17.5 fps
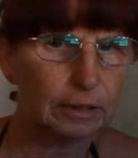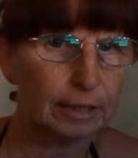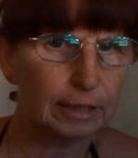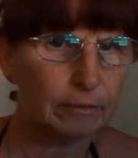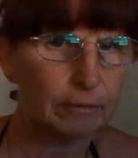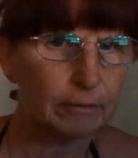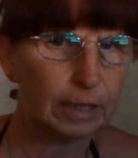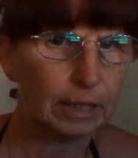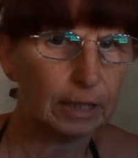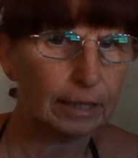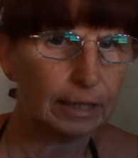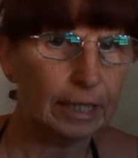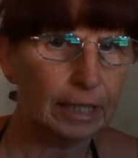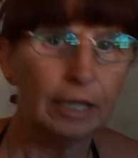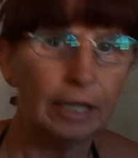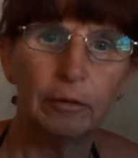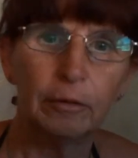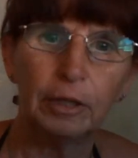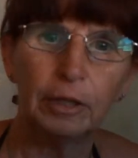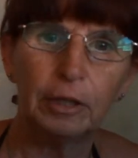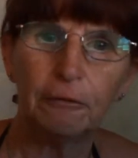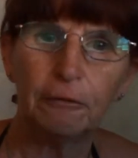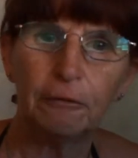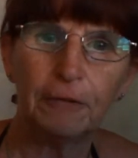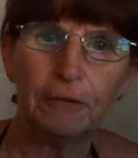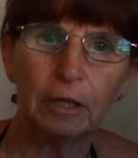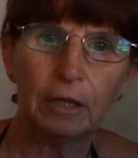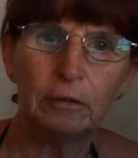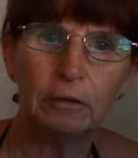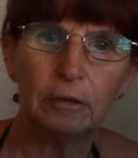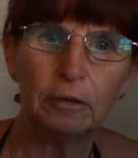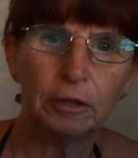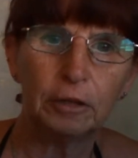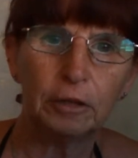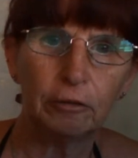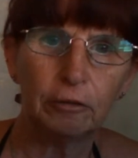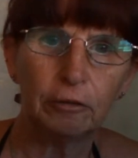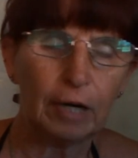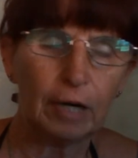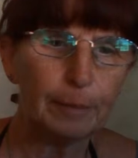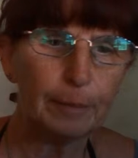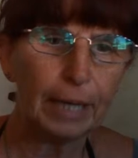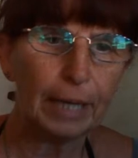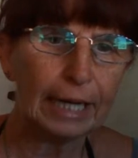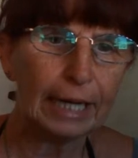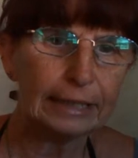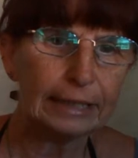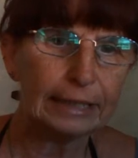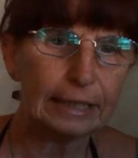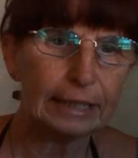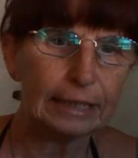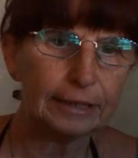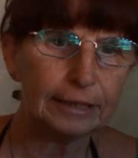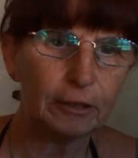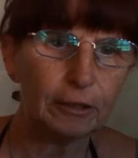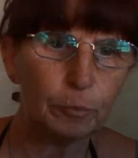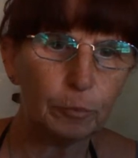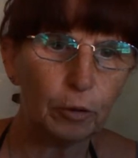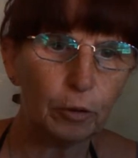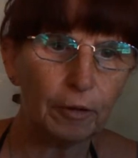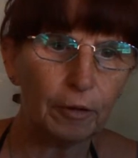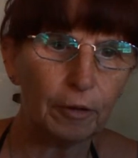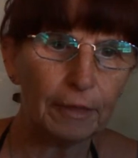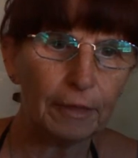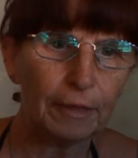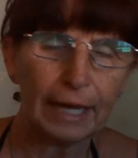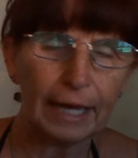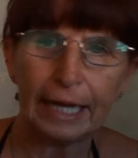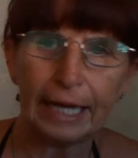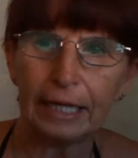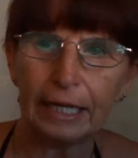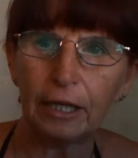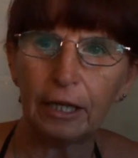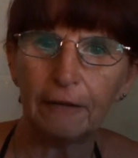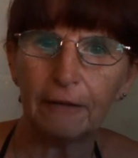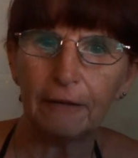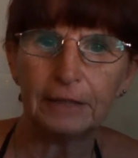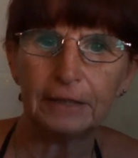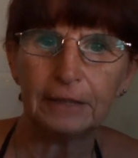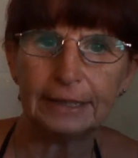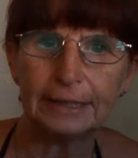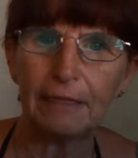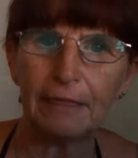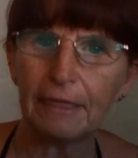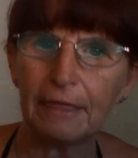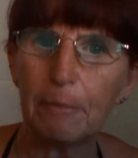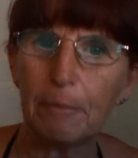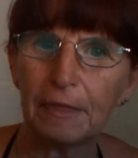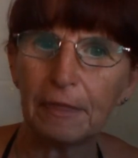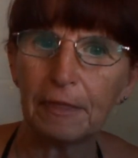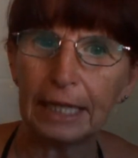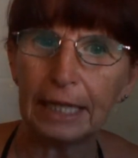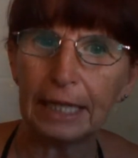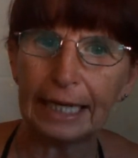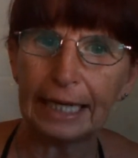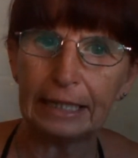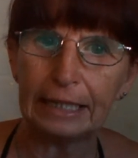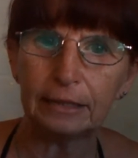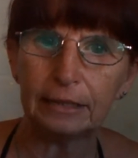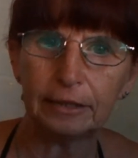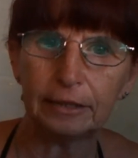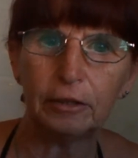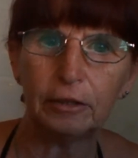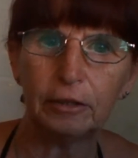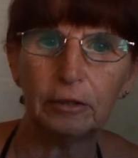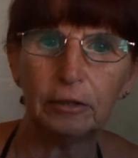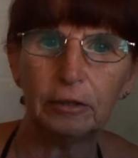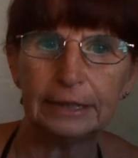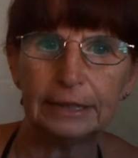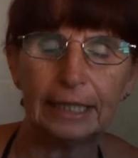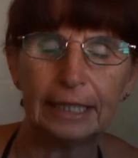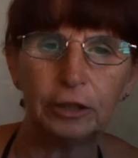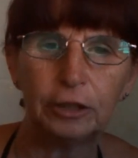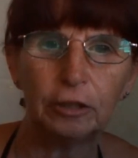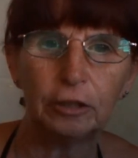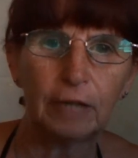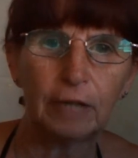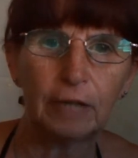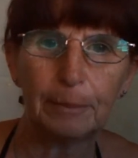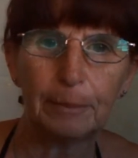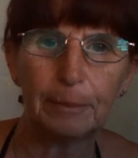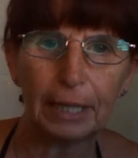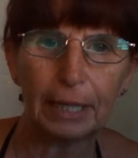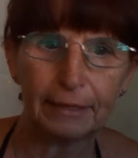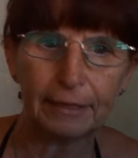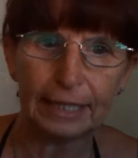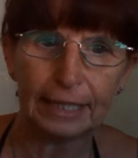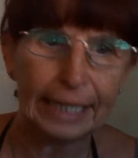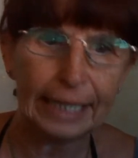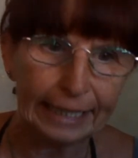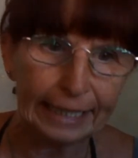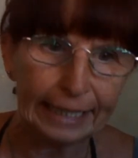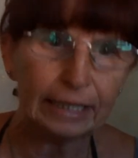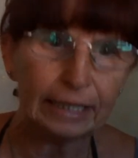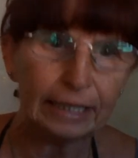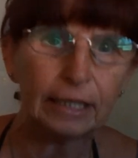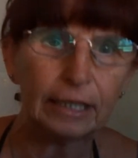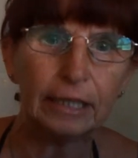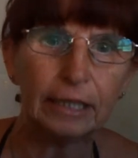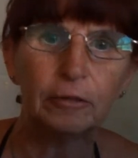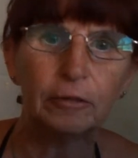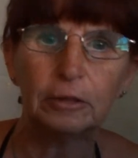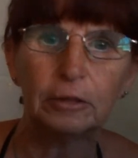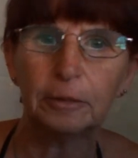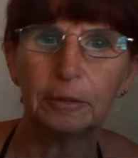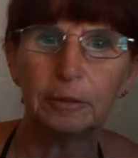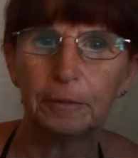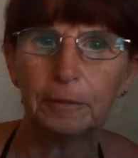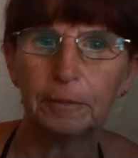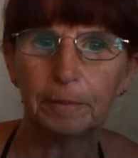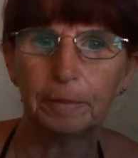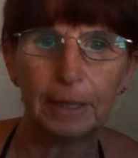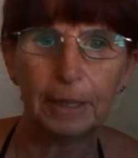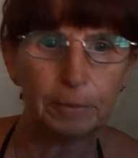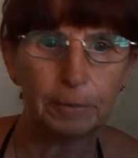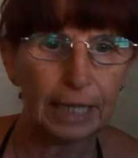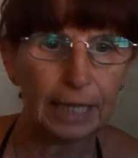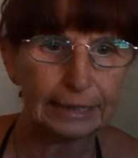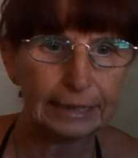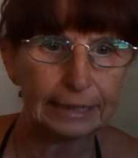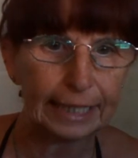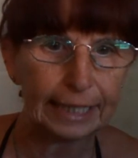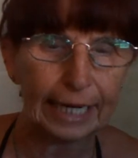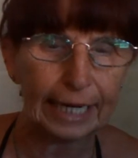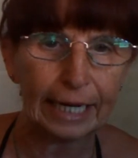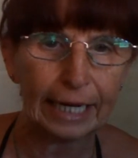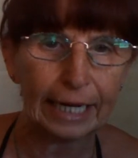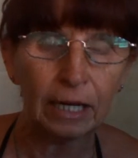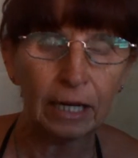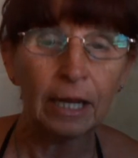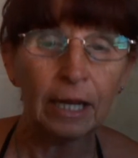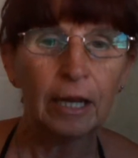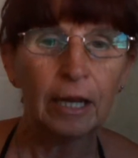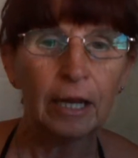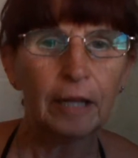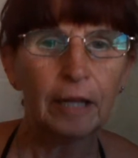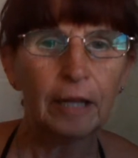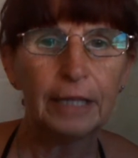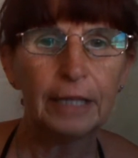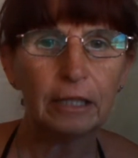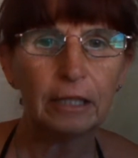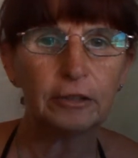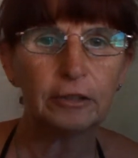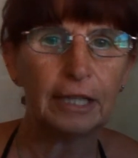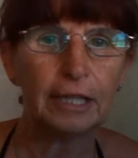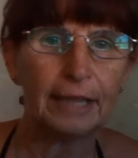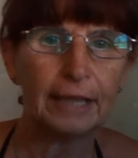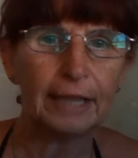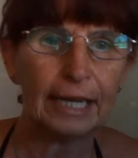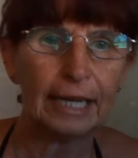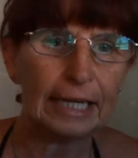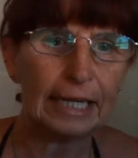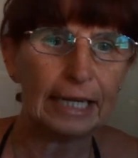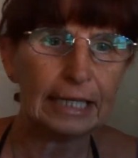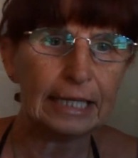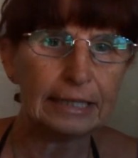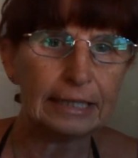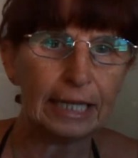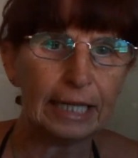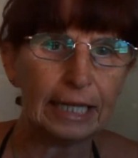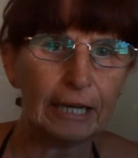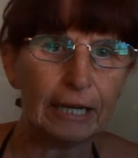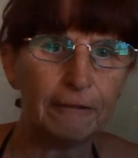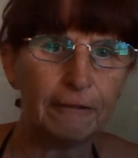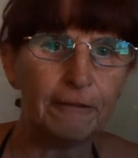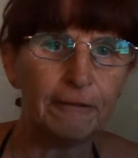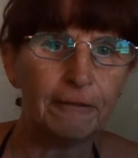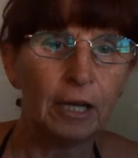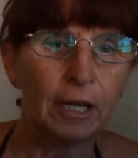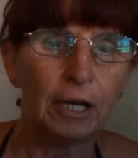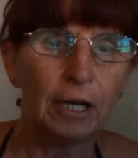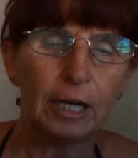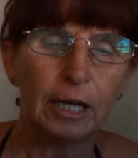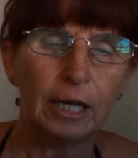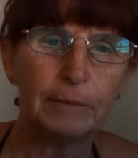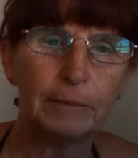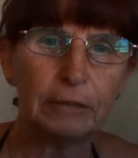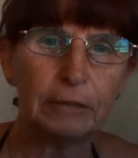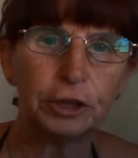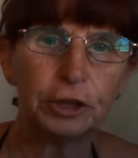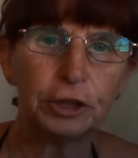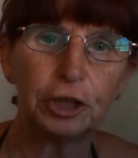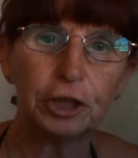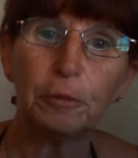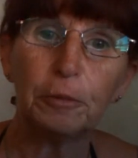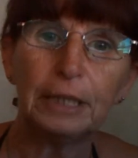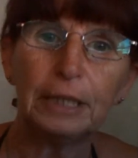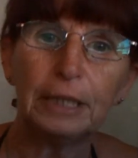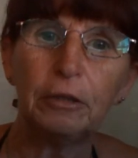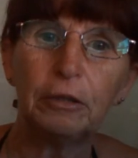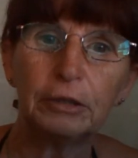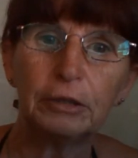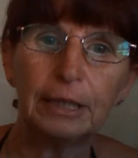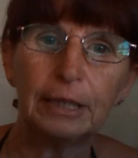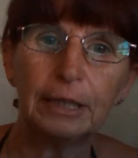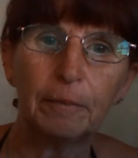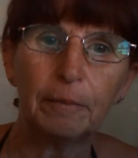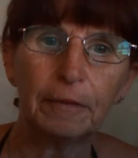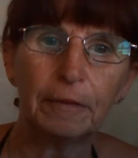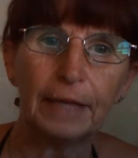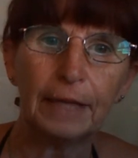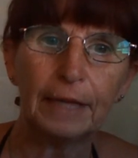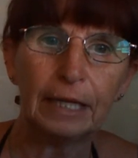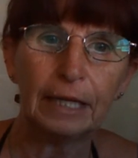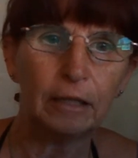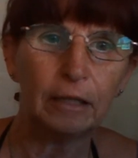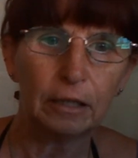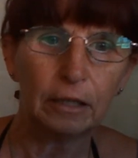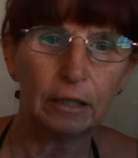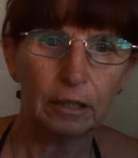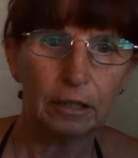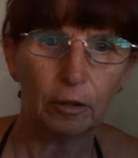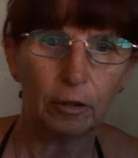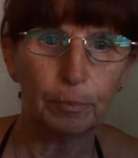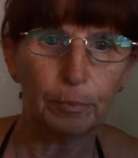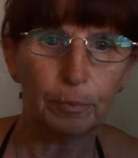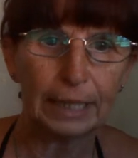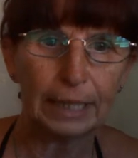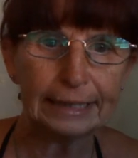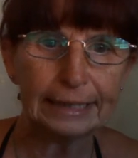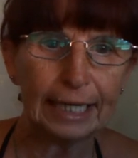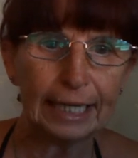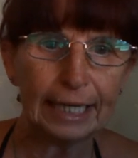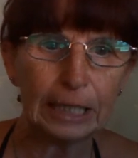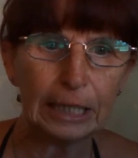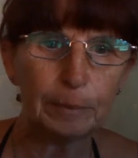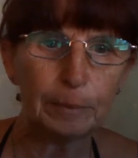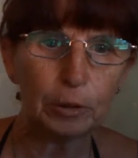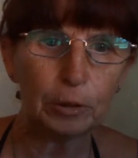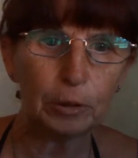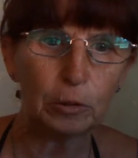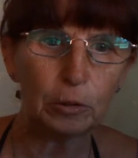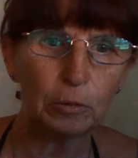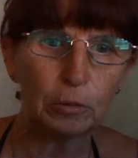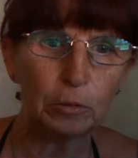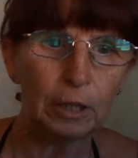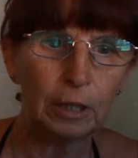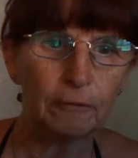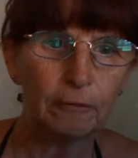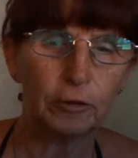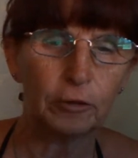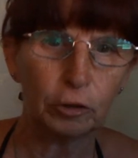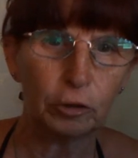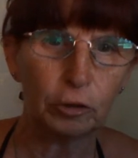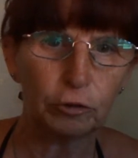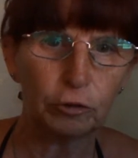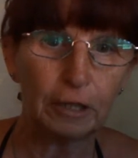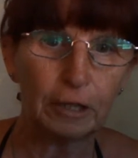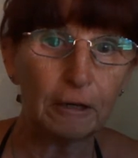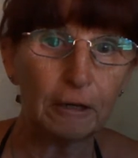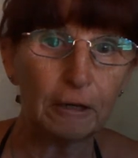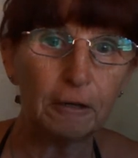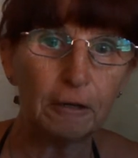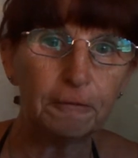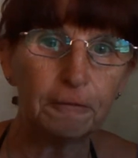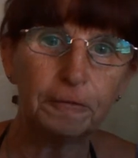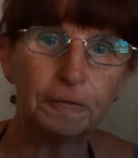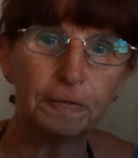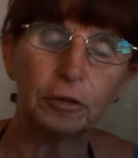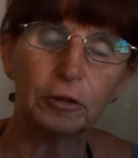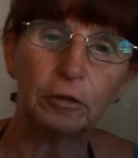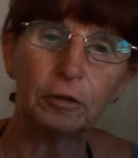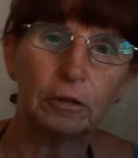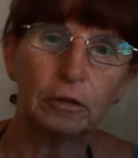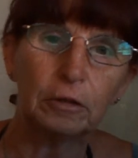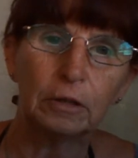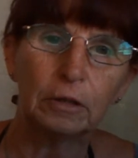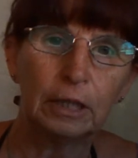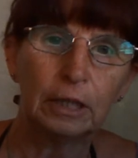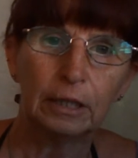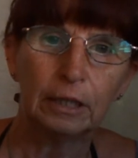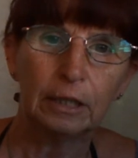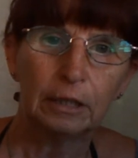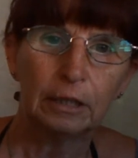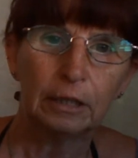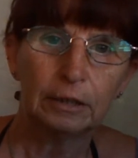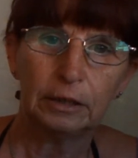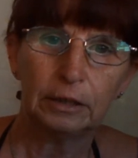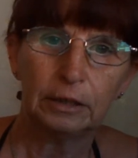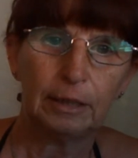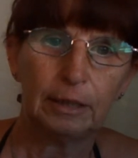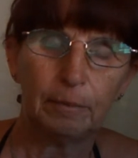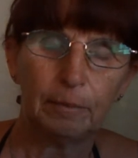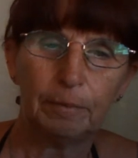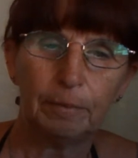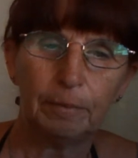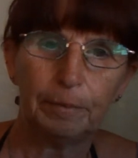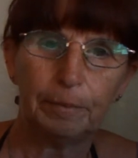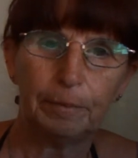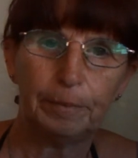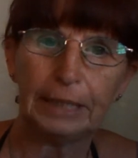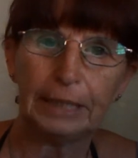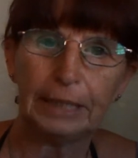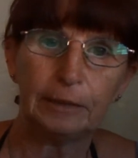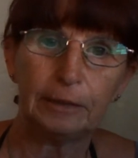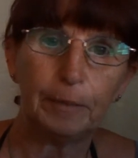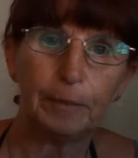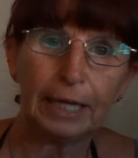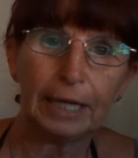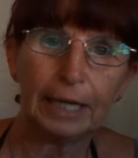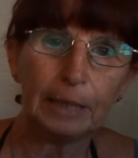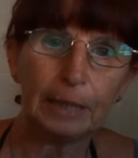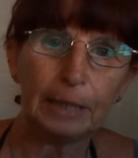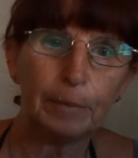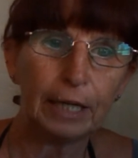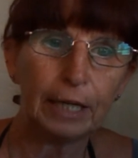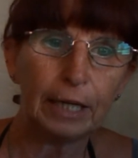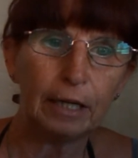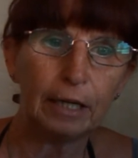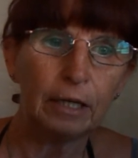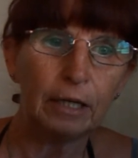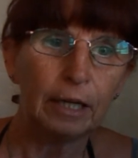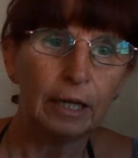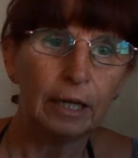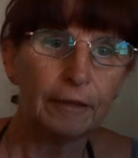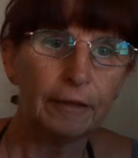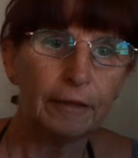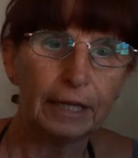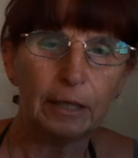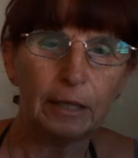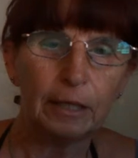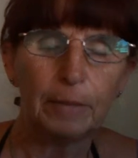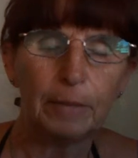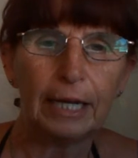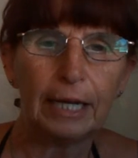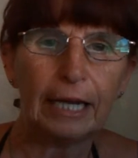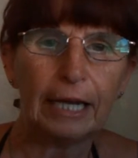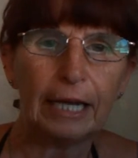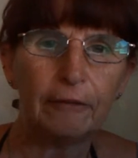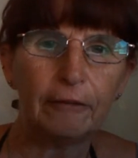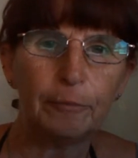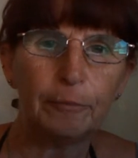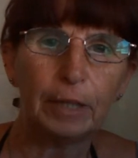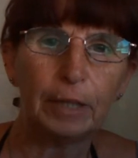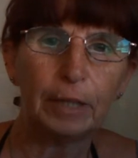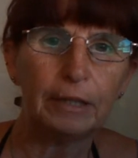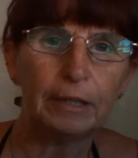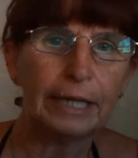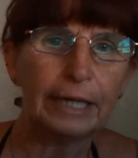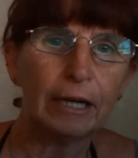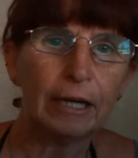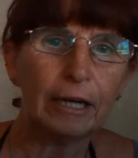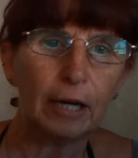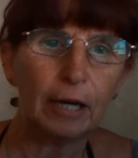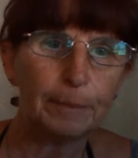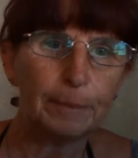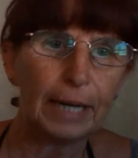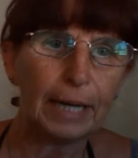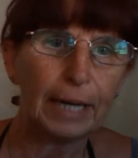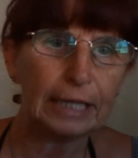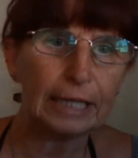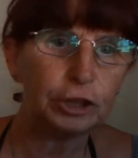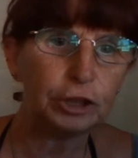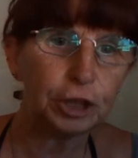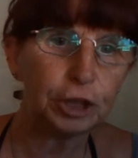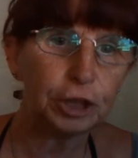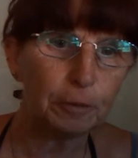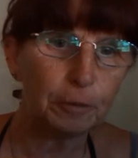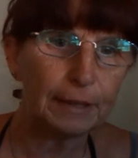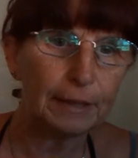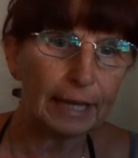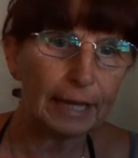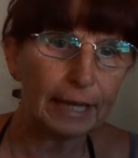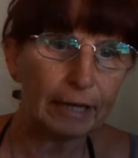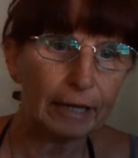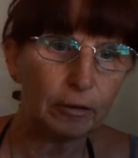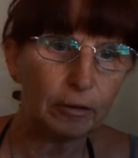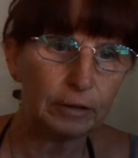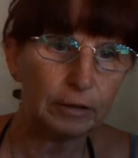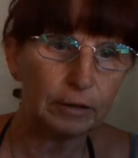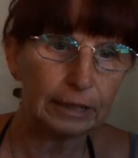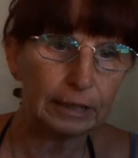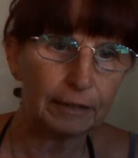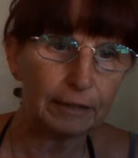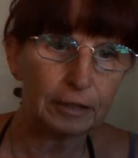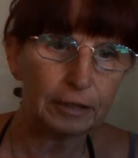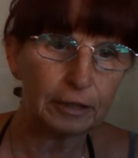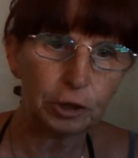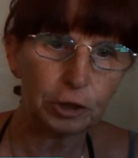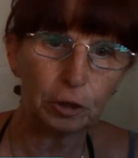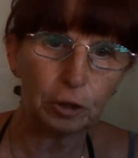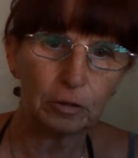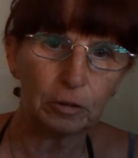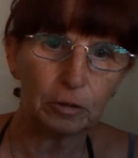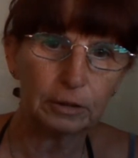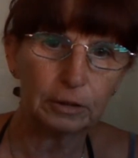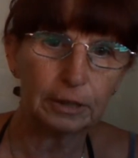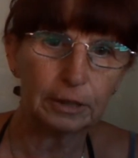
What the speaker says: that work? Or your phone or your iPad, let's say you put on that, you have to send them the link. So you'd send your iPad the link in order to go get it here. And the idea of that is, if I'm now showing you something on my table for a craft or some piece of paper, then I might have my iPad showing that on another shot.